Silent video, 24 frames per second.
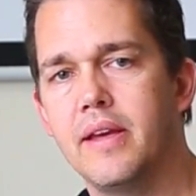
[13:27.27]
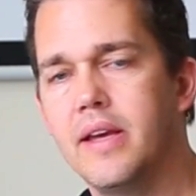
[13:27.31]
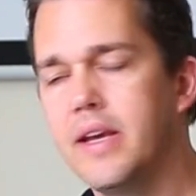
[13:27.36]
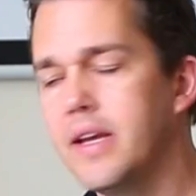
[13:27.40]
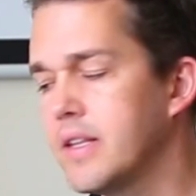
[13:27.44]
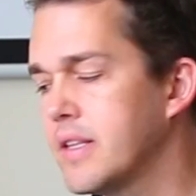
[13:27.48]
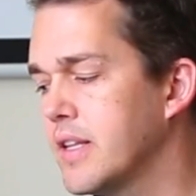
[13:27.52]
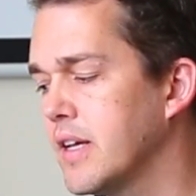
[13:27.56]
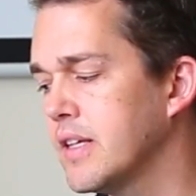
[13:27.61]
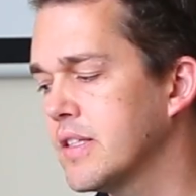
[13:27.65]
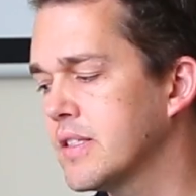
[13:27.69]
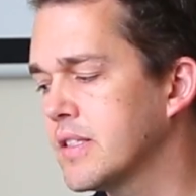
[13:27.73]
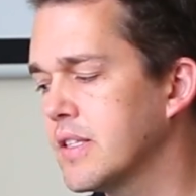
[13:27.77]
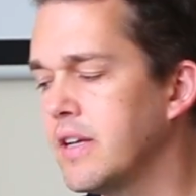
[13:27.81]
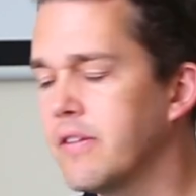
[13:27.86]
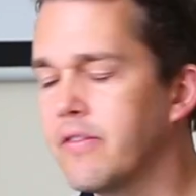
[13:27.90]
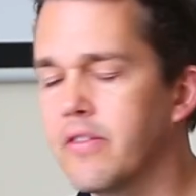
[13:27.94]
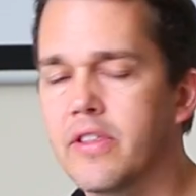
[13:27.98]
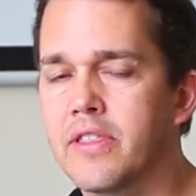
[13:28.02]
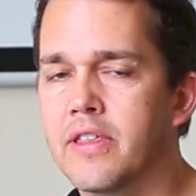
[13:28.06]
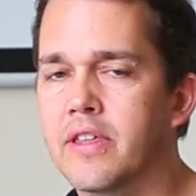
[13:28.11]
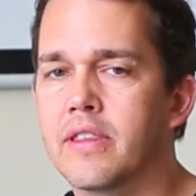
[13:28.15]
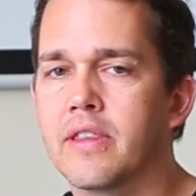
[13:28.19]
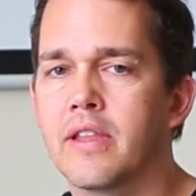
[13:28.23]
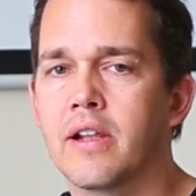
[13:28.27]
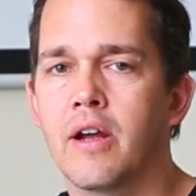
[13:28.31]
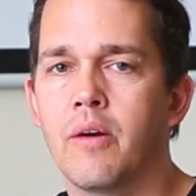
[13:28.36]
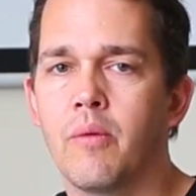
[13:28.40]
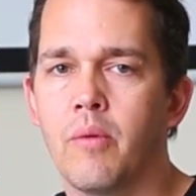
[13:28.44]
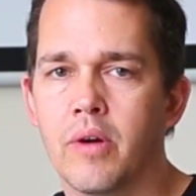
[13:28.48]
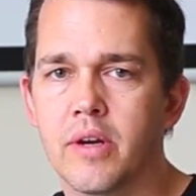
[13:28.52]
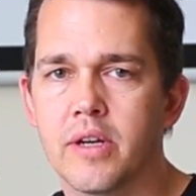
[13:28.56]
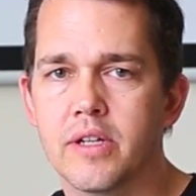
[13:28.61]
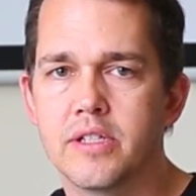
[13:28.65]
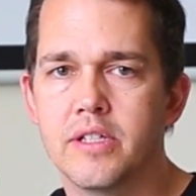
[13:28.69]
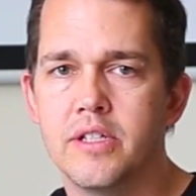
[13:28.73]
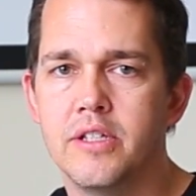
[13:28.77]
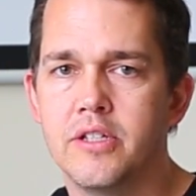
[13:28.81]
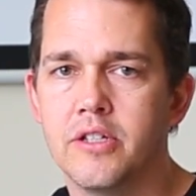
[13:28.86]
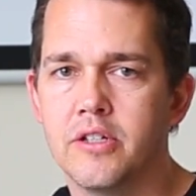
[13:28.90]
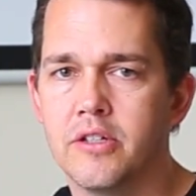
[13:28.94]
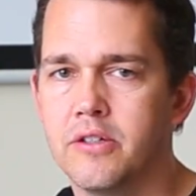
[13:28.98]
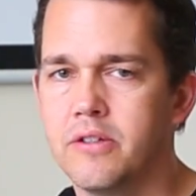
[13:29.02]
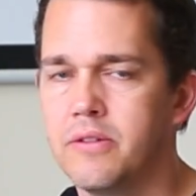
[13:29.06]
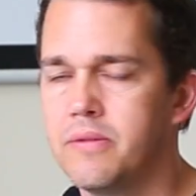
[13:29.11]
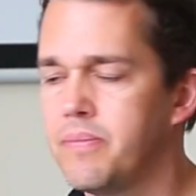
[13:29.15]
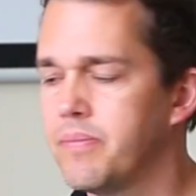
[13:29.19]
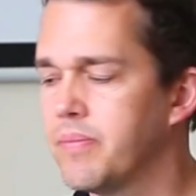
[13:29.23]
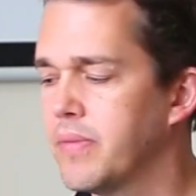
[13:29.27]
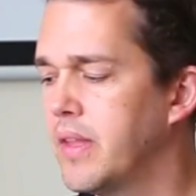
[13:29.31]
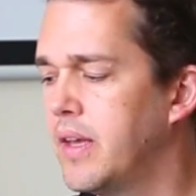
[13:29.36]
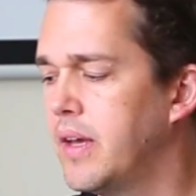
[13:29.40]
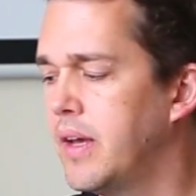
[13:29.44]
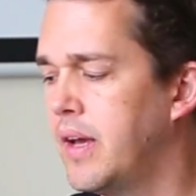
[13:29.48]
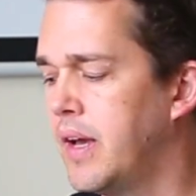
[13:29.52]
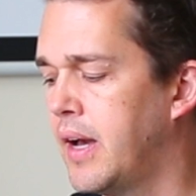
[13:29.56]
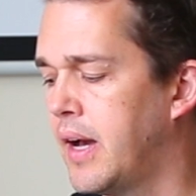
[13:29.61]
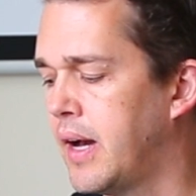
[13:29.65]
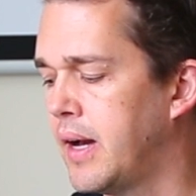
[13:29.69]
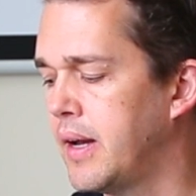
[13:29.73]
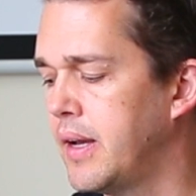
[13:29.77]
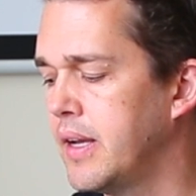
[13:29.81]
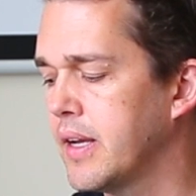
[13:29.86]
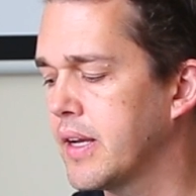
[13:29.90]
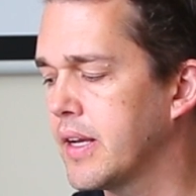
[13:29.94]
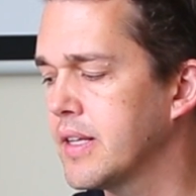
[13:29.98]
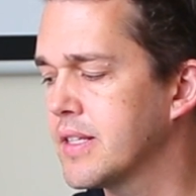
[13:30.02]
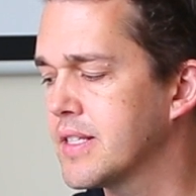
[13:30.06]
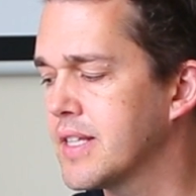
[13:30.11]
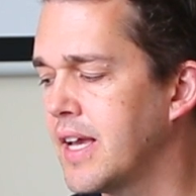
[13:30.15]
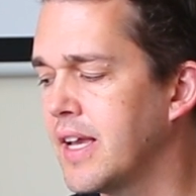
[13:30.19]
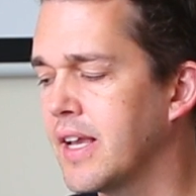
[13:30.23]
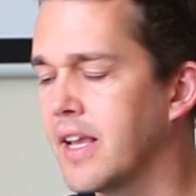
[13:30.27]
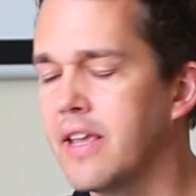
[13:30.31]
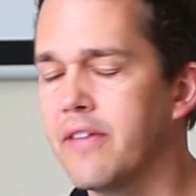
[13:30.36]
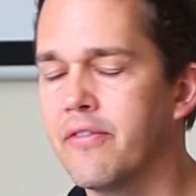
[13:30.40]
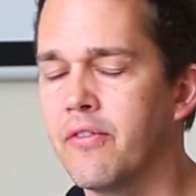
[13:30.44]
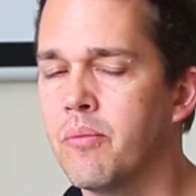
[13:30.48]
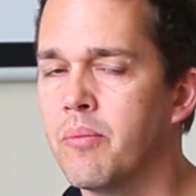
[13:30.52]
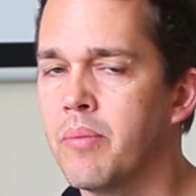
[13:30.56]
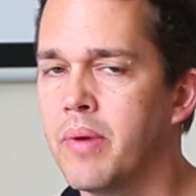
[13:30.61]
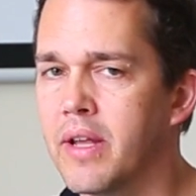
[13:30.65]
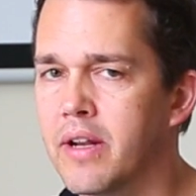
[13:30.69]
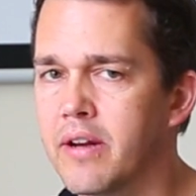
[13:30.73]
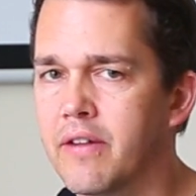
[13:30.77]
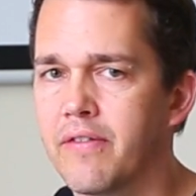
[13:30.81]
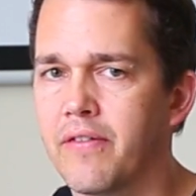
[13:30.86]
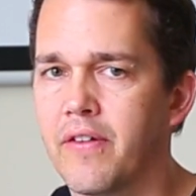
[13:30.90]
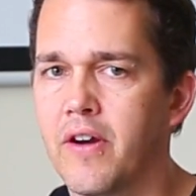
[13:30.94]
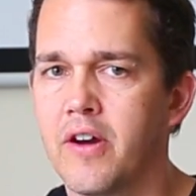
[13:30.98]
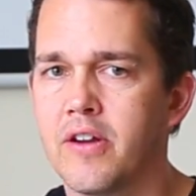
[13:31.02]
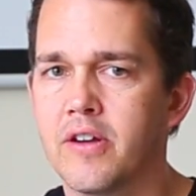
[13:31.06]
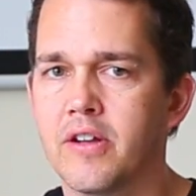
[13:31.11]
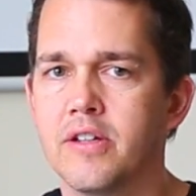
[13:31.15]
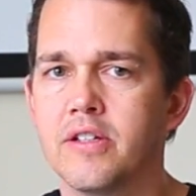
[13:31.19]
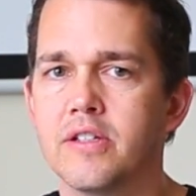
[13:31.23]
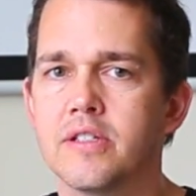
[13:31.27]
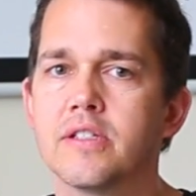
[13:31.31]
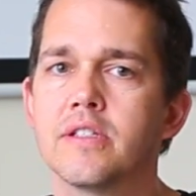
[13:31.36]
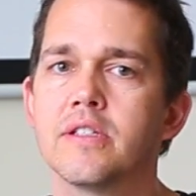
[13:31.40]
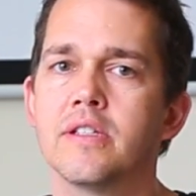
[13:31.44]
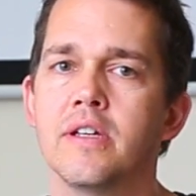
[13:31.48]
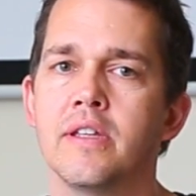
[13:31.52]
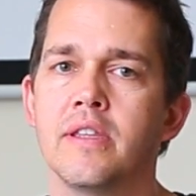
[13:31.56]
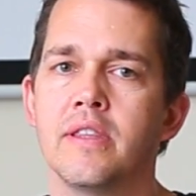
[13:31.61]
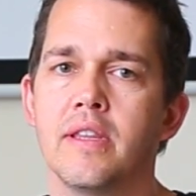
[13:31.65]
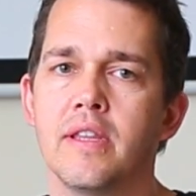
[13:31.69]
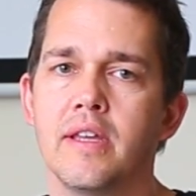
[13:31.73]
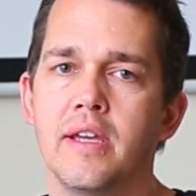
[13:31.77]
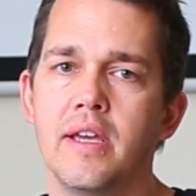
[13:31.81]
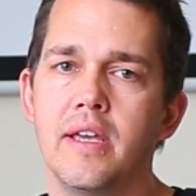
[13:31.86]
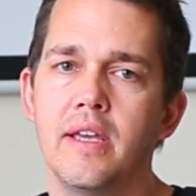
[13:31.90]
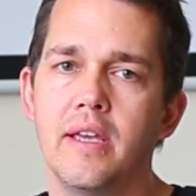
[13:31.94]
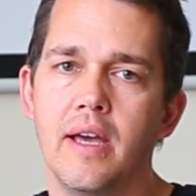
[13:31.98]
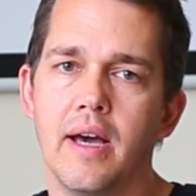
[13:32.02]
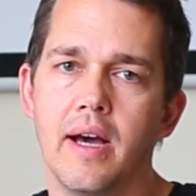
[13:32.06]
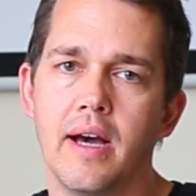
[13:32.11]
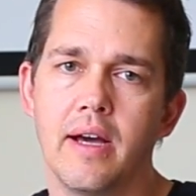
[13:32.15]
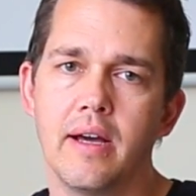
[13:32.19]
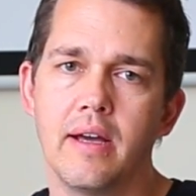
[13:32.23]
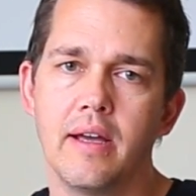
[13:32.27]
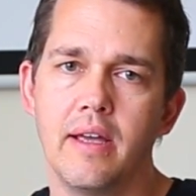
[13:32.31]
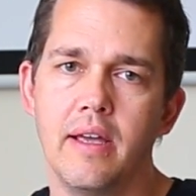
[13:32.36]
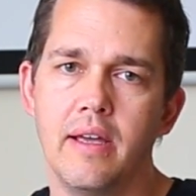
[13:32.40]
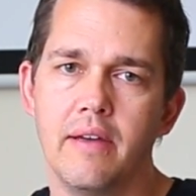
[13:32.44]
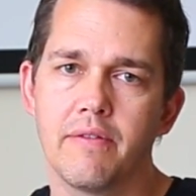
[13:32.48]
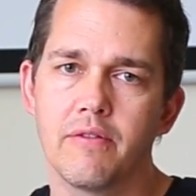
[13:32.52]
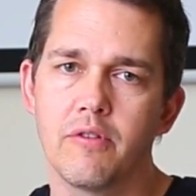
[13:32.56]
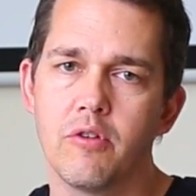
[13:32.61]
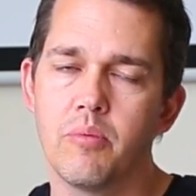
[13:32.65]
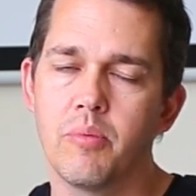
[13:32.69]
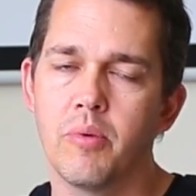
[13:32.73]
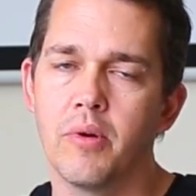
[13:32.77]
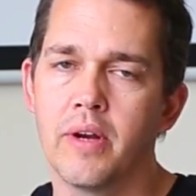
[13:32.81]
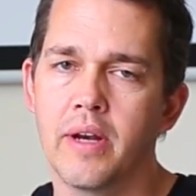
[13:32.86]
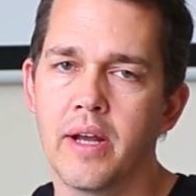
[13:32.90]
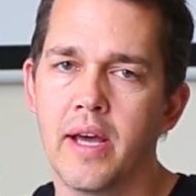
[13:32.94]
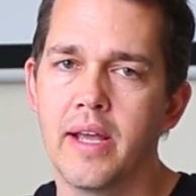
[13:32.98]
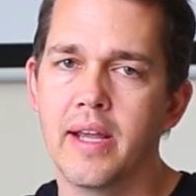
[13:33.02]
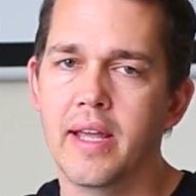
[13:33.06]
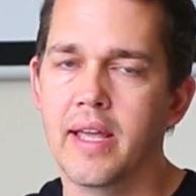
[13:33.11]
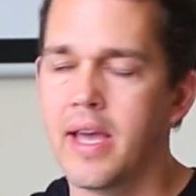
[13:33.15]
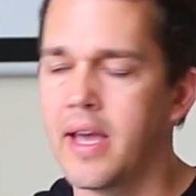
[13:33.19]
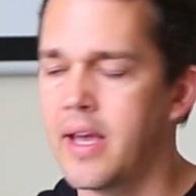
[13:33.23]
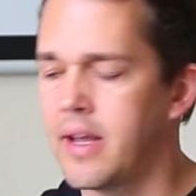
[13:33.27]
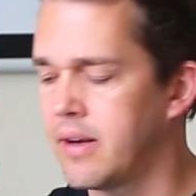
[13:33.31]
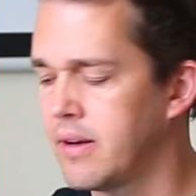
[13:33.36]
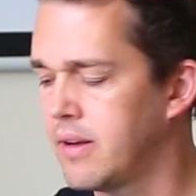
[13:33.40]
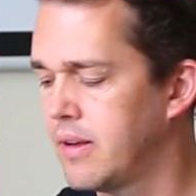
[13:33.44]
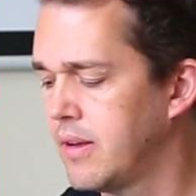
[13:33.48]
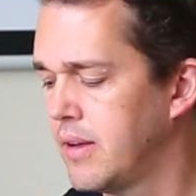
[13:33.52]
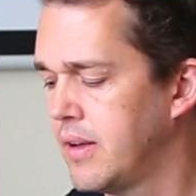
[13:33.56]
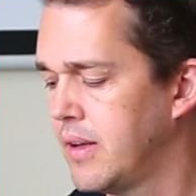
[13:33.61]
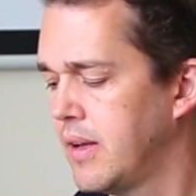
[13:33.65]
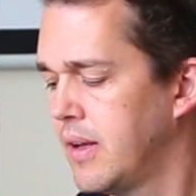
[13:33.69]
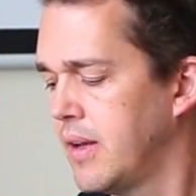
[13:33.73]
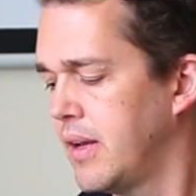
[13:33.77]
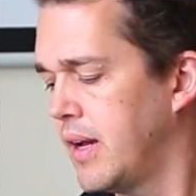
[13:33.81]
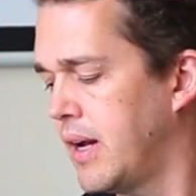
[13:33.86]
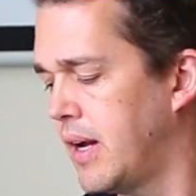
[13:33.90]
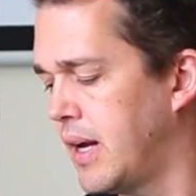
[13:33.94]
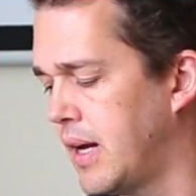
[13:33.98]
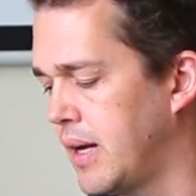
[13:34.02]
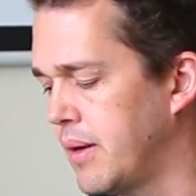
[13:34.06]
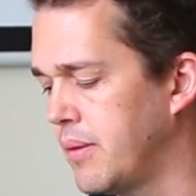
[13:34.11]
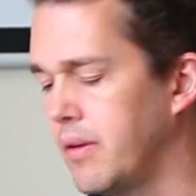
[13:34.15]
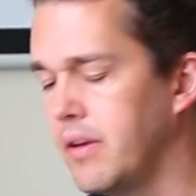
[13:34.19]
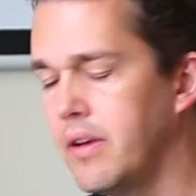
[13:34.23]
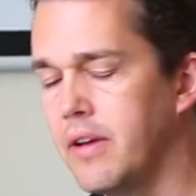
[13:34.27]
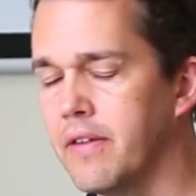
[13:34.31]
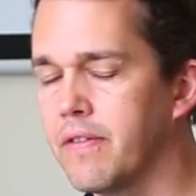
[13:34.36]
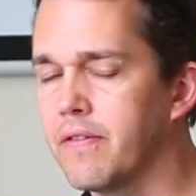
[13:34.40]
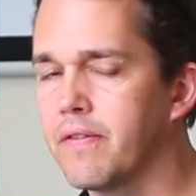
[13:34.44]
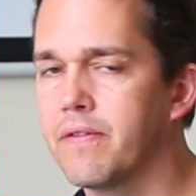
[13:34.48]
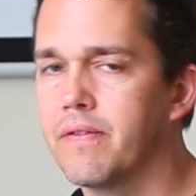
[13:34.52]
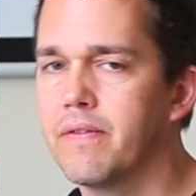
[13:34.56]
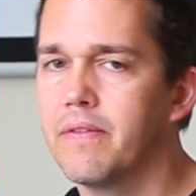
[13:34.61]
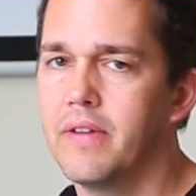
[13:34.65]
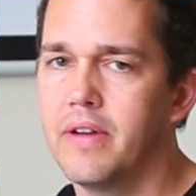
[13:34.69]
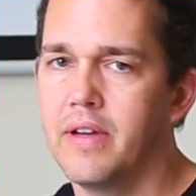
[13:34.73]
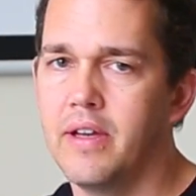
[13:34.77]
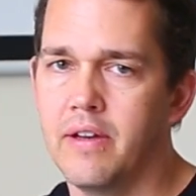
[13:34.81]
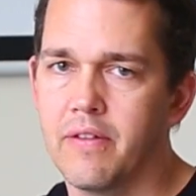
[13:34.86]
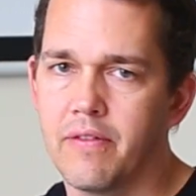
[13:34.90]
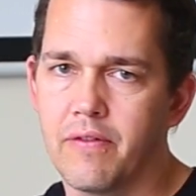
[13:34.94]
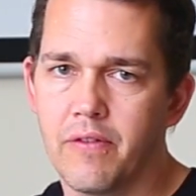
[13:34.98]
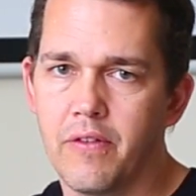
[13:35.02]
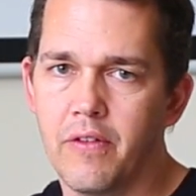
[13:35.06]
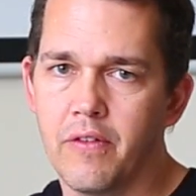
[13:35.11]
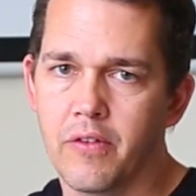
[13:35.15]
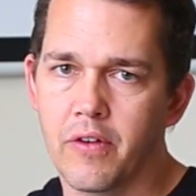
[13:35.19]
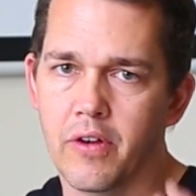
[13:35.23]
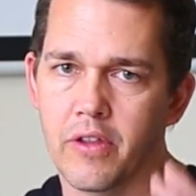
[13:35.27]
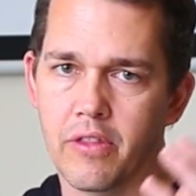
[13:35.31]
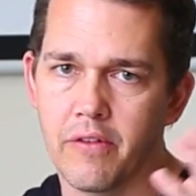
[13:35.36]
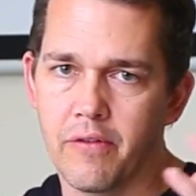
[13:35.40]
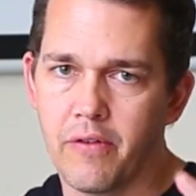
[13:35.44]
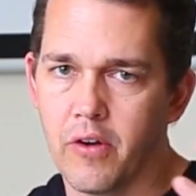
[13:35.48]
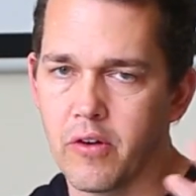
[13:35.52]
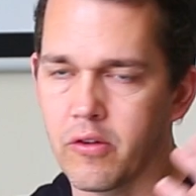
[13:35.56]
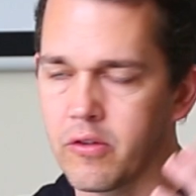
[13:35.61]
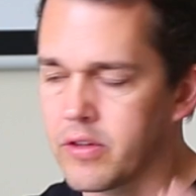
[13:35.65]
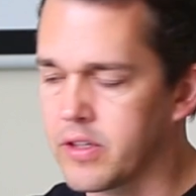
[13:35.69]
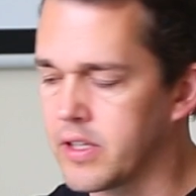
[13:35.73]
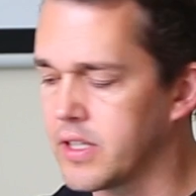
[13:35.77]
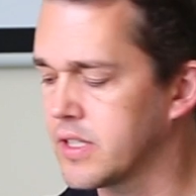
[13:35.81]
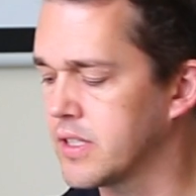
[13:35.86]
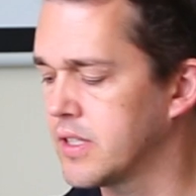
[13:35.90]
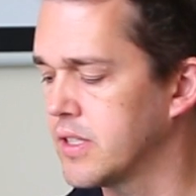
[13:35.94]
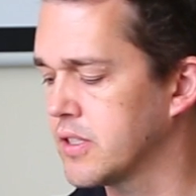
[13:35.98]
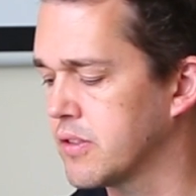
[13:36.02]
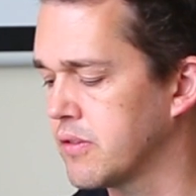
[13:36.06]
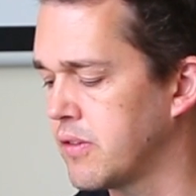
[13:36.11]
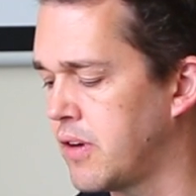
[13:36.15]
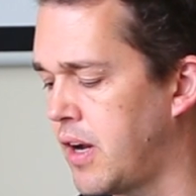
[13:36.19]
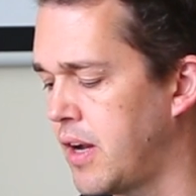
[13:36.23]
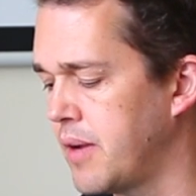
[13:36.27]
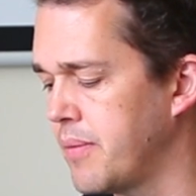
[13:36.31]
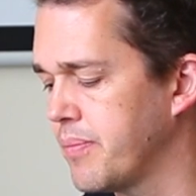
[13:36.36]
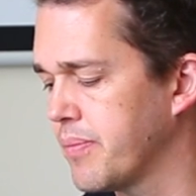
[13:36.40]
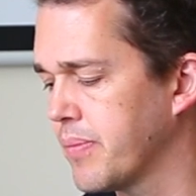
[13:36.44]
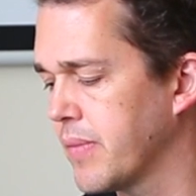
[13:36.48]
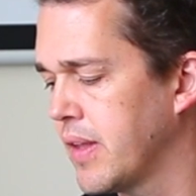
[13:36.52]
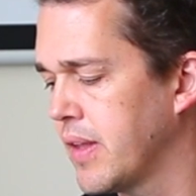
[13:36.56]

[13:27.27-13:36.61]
It does everything that I want it to do. It can take even better photos than the f2.8 can if you've got the focal distance right.